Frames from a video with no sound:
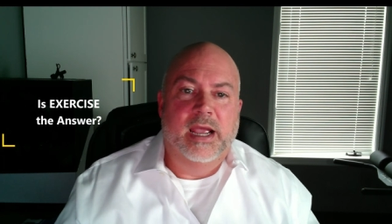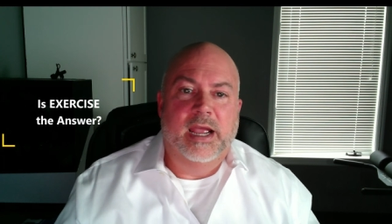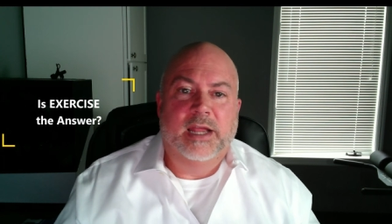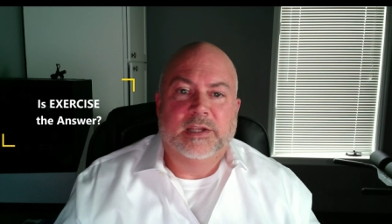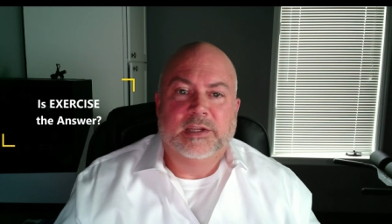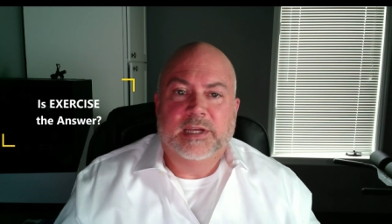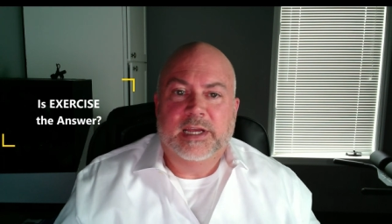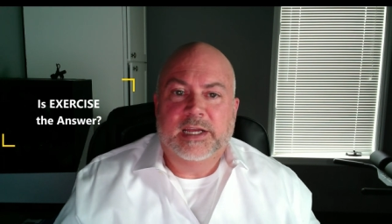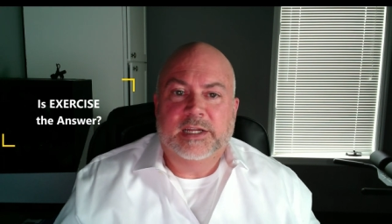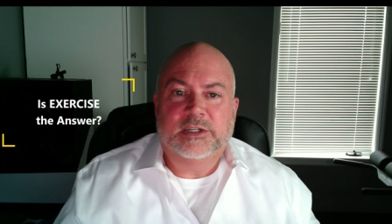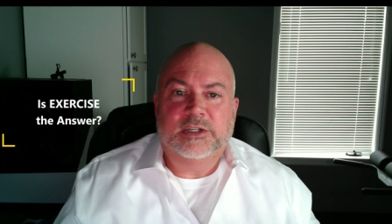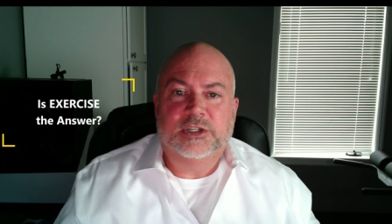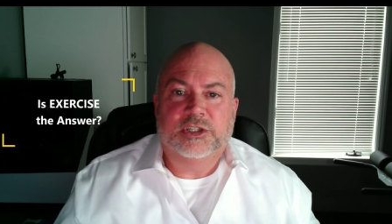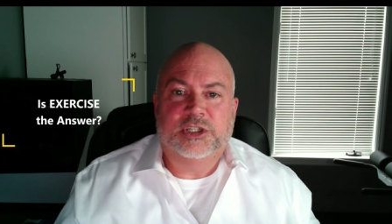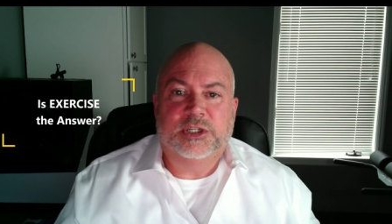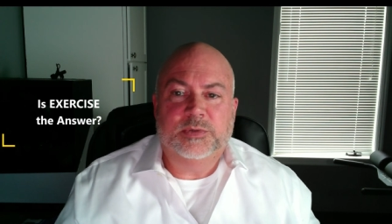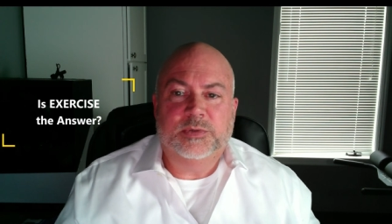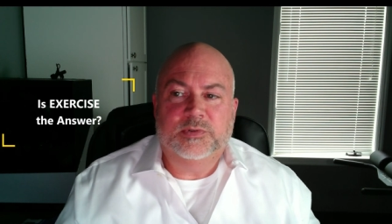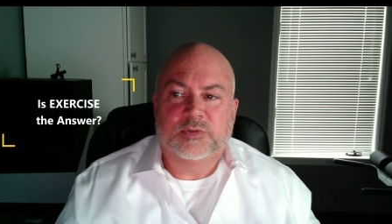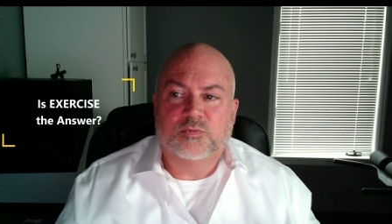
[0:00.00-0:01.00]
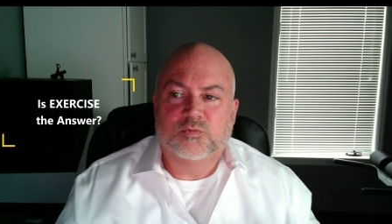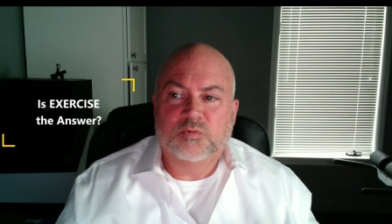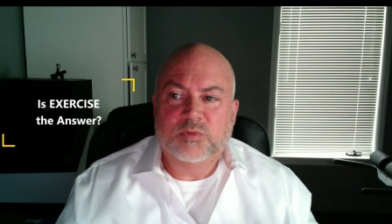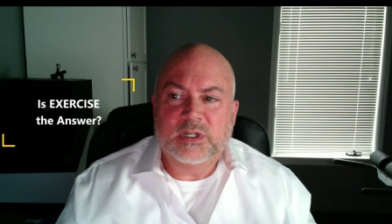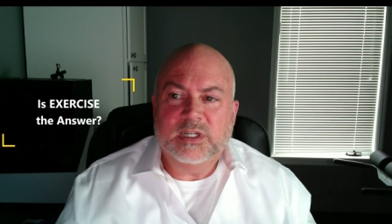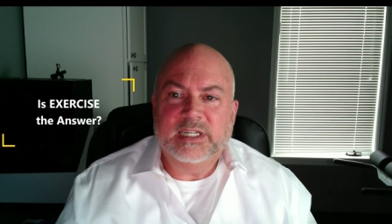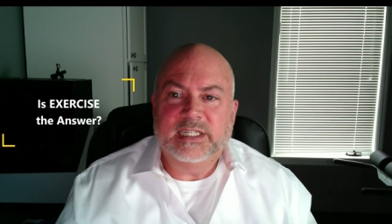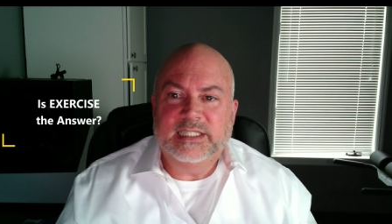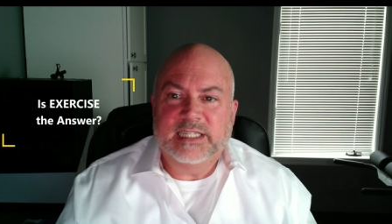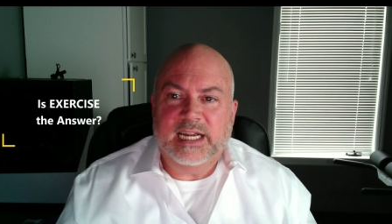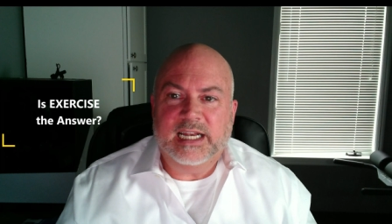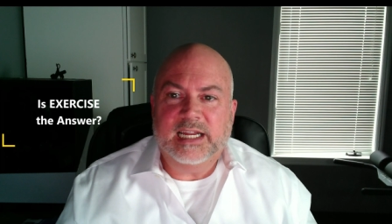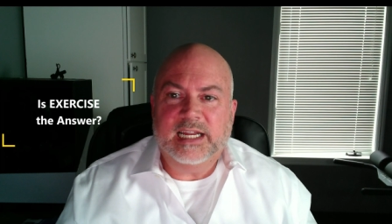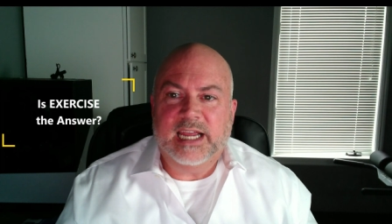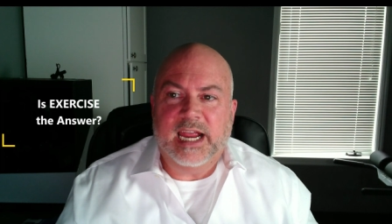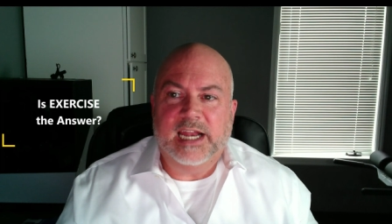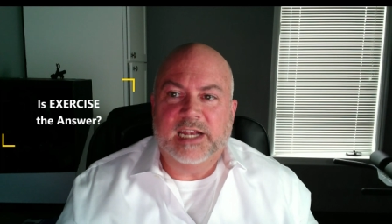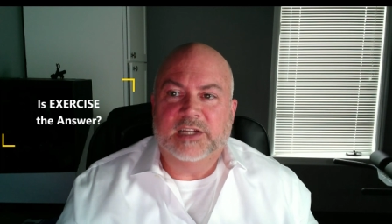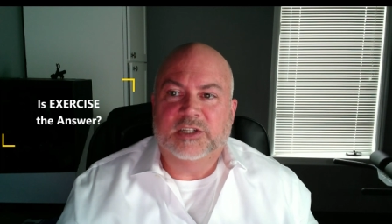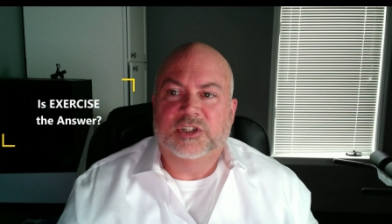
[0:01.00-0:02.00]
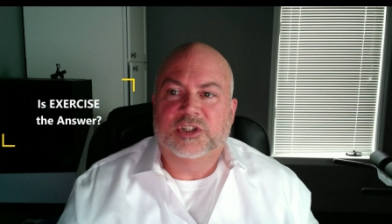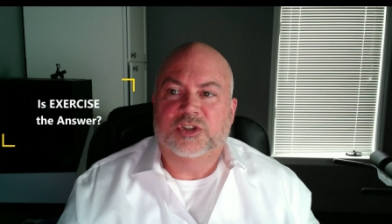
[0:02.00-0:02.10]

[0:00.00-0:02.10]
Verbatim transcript: And yet she was really dedicated